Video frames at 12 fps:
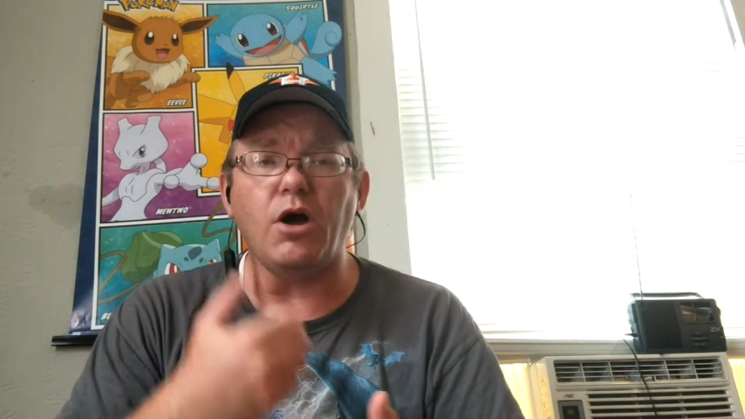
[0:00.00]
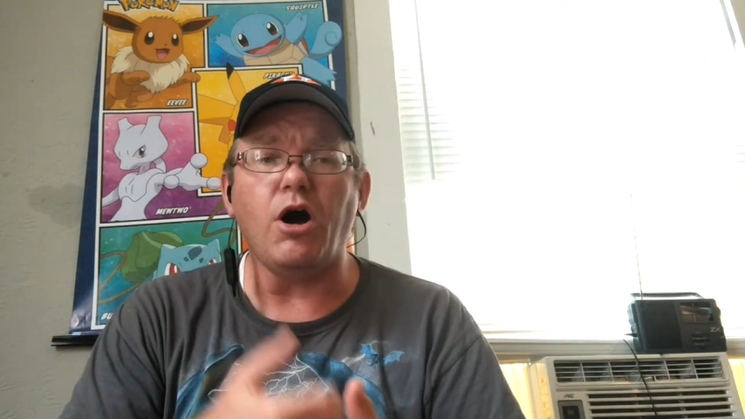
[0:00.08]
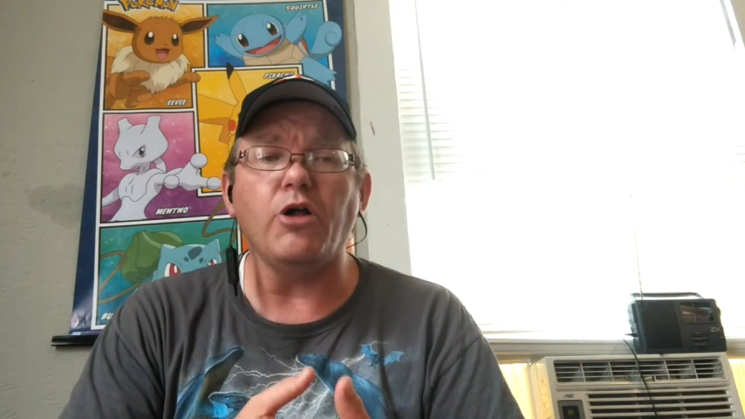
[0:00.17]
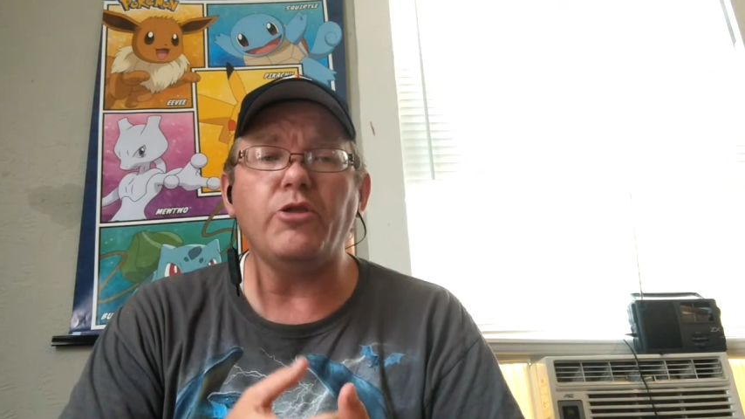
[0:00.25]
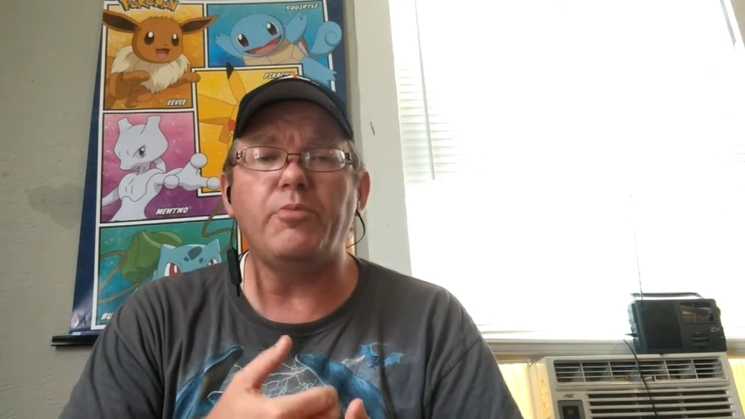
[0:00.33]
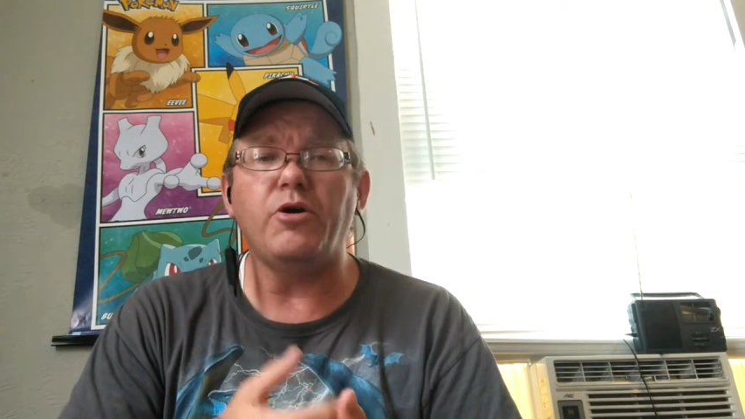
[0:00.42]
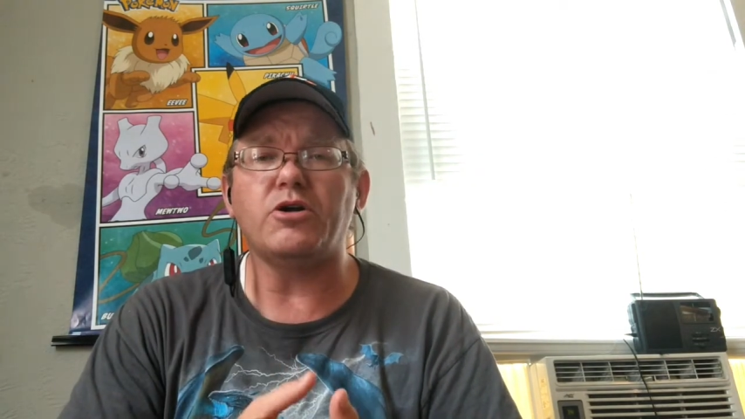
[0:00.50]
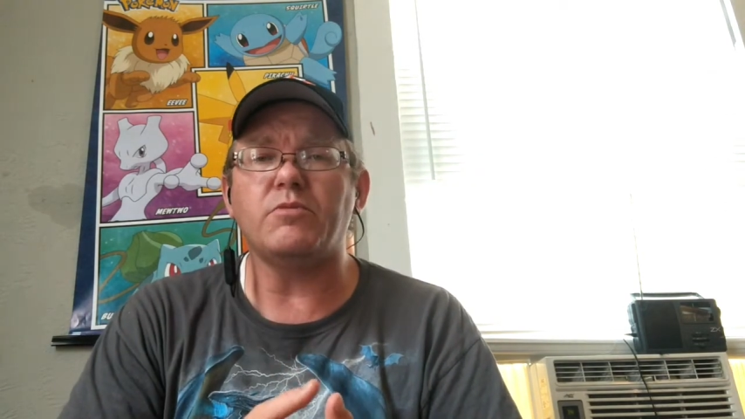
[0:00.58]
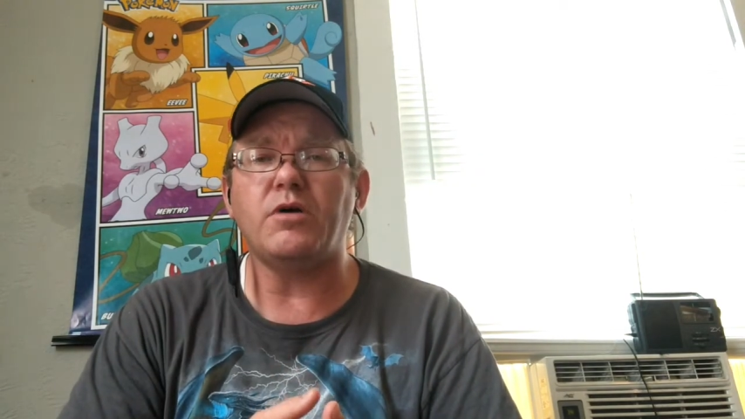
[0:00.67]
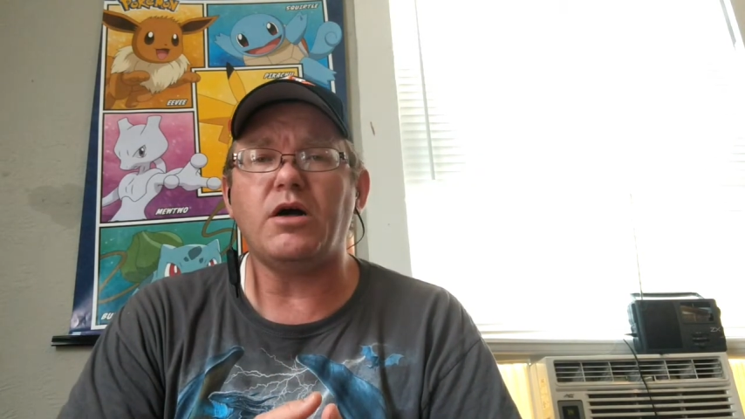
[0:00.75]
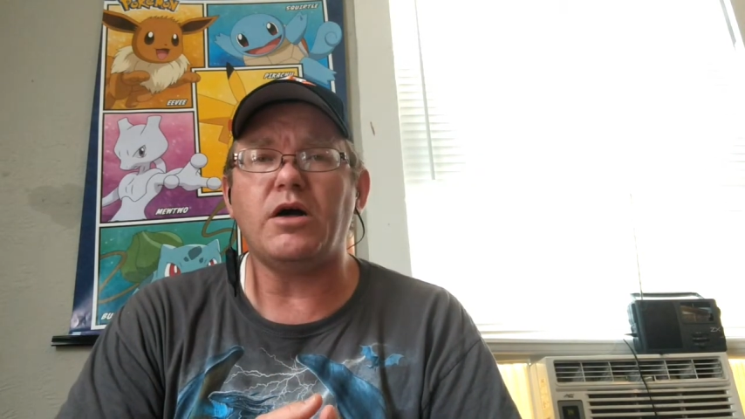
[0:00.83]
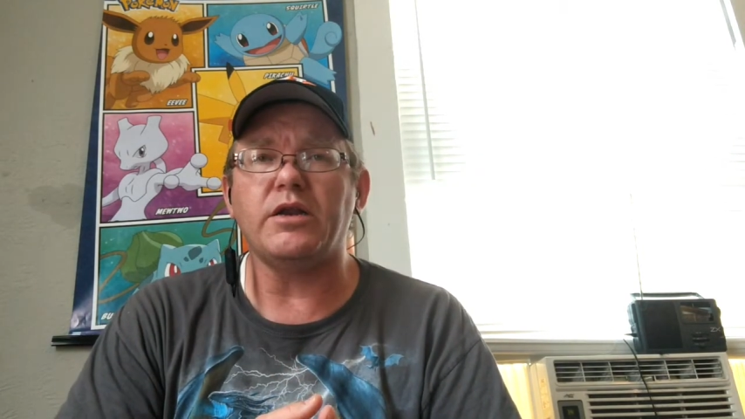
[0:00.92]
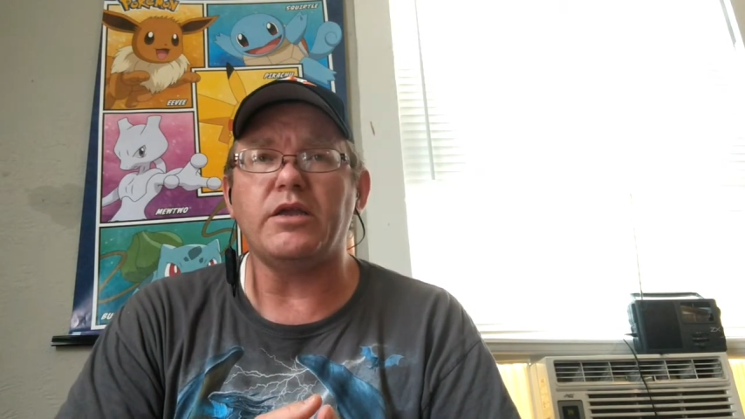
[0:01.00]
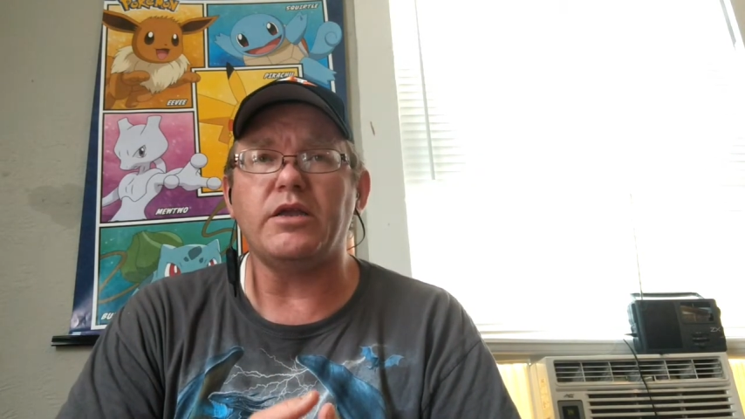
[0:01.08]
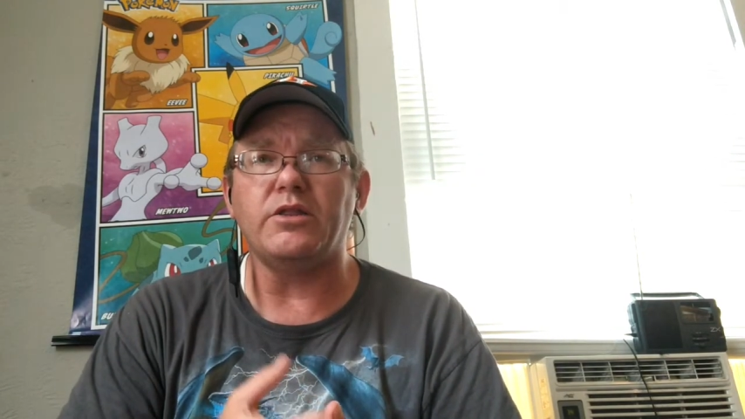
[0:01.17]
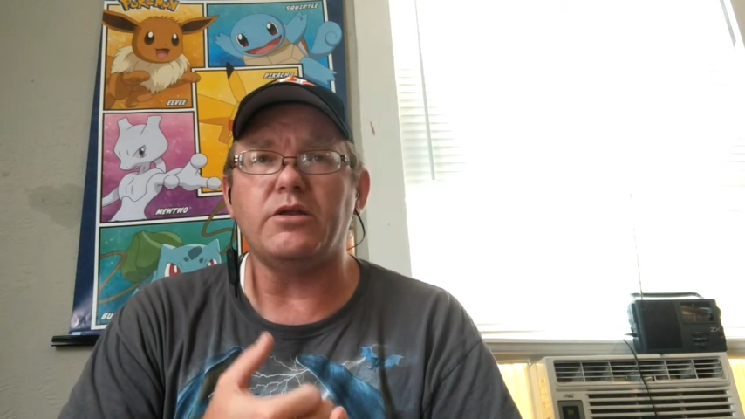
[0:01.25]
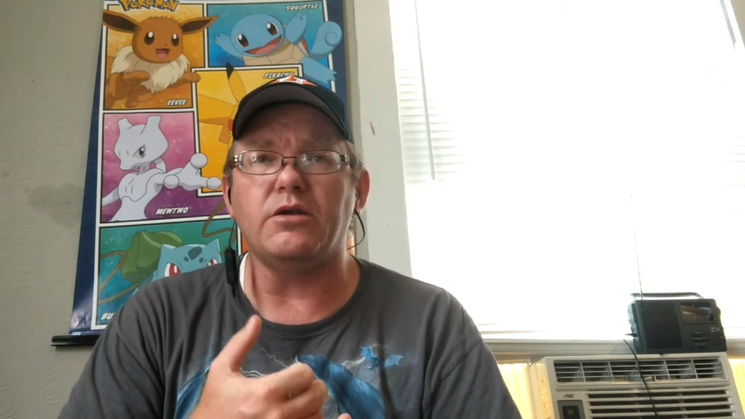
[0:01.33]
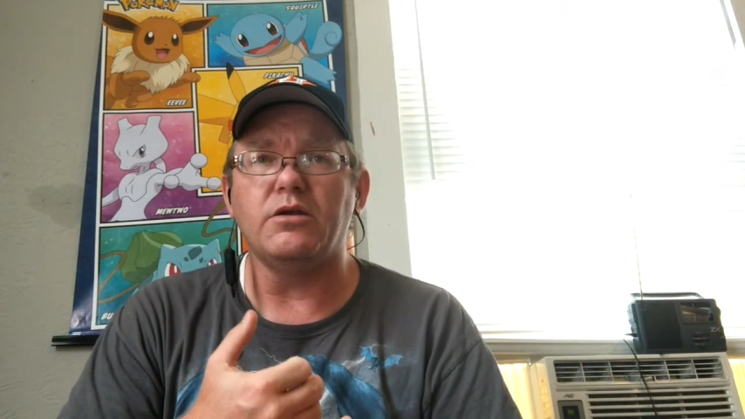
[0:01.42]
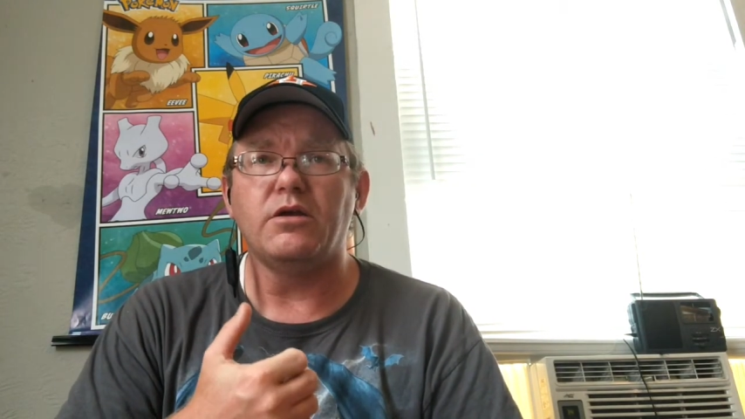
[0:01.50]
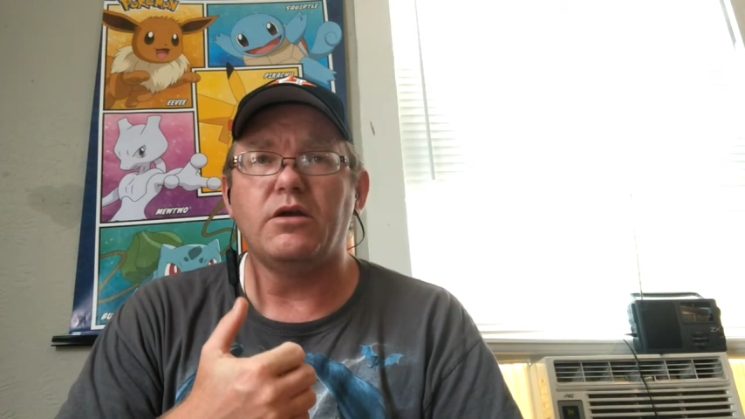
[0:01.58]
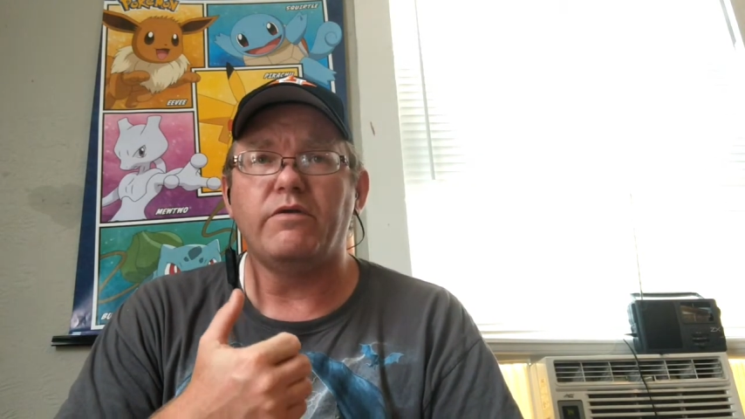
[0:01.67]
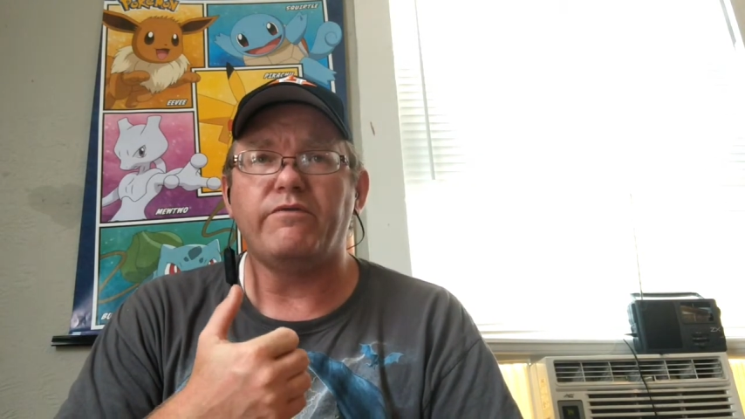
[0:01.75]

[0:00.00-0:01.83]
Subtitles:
all the Pokemon